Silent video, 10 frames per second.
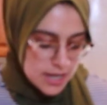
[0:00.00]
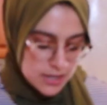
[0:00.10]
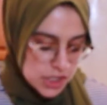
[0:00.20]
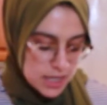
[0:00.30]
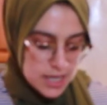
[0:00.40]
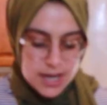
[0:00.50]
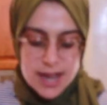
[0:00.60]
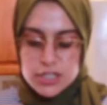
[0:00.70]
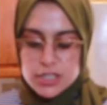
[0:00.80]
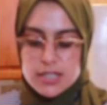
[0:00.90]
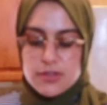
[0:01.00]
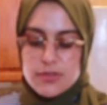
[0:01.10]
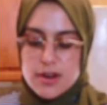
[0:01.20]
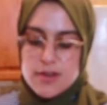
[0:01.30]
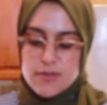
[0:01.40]
Chicken actually is a
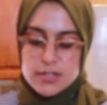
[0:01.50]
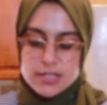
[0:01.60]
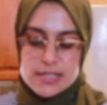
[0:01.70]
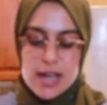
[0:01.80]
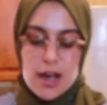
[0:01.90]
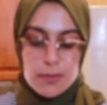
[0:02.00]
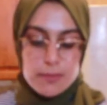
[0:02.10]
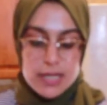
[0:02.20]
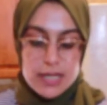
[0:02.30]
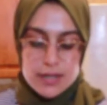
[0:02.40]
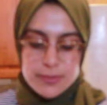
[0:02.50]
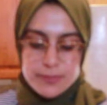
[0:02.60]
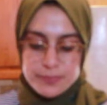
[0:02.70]
very versatile meat.